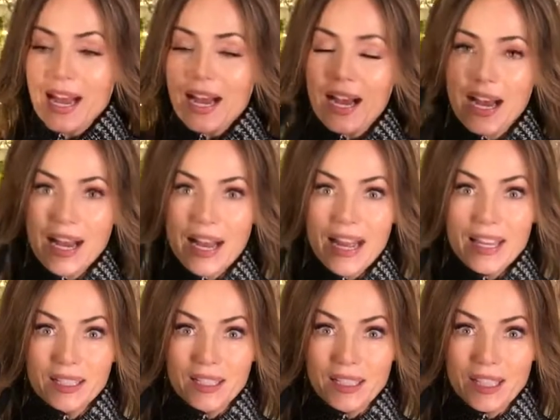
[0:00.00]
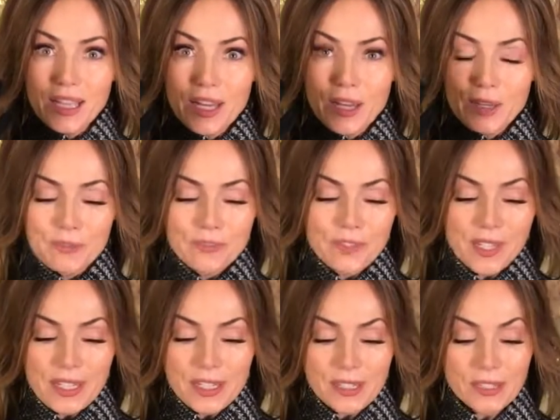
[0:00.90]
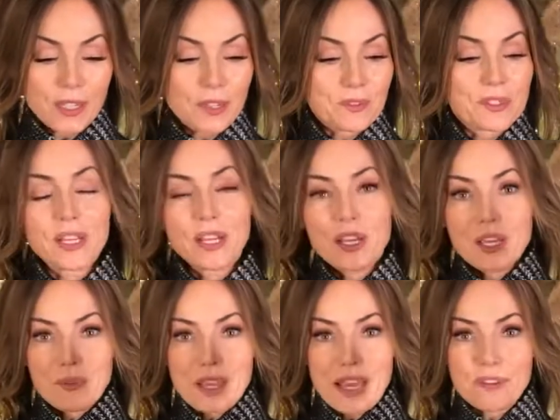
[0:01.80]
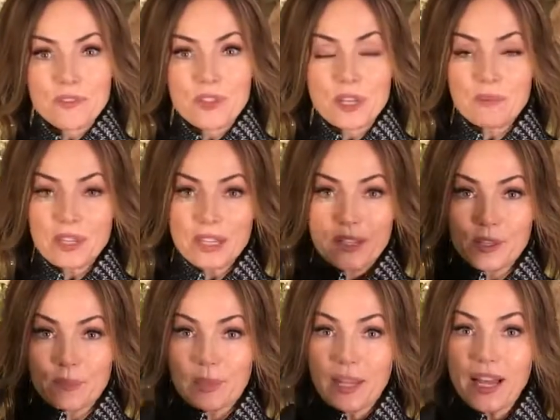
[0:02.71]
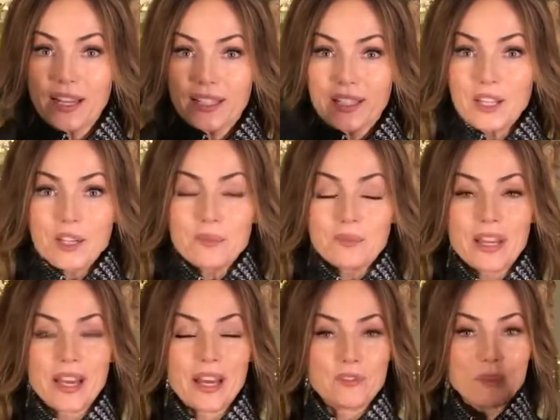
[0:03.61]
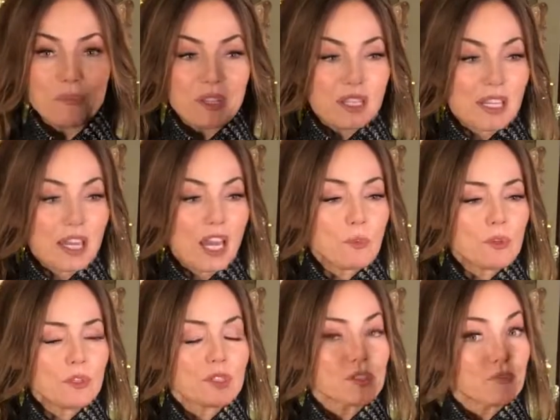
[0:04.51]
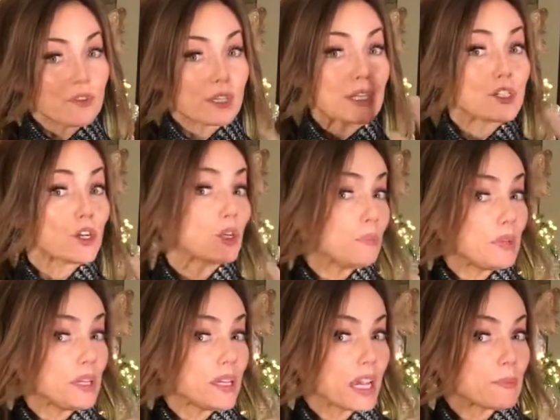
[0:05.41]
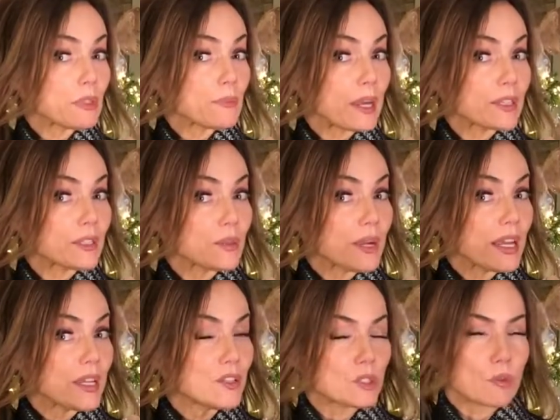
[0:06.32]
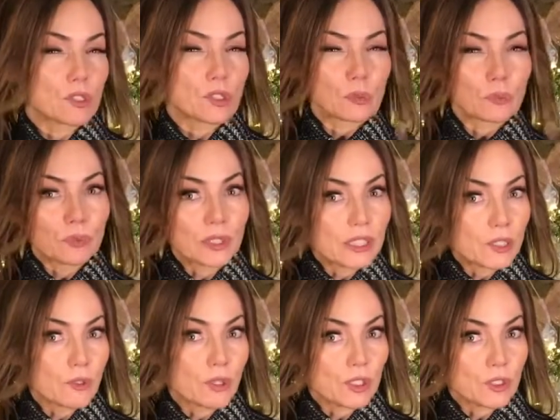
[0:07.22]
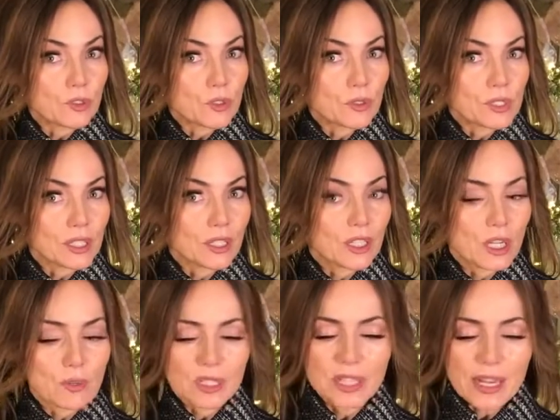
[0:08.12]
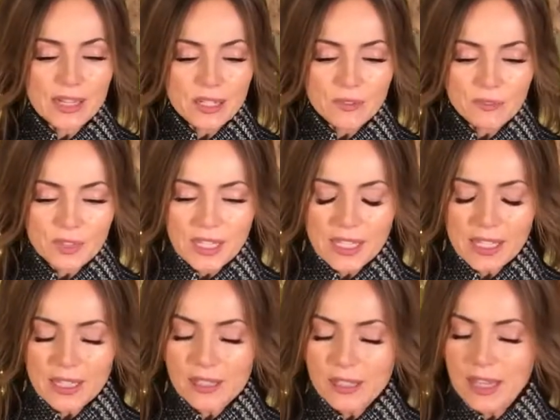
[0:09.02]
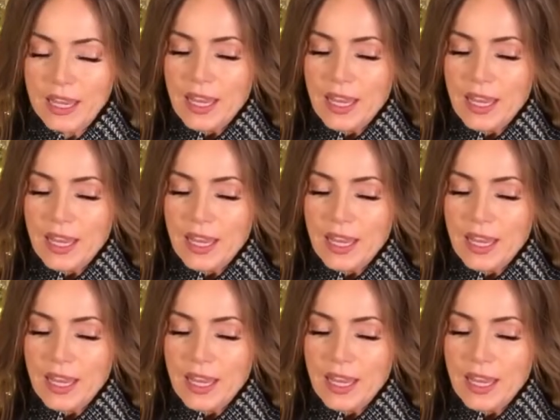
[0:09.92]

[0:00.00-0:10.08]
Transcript: I love these gloves. We have them in the black, we have them in the camel. It's a very taupey camel, by the way, so it's a really great neutral. It's gonna go with a lot of different things.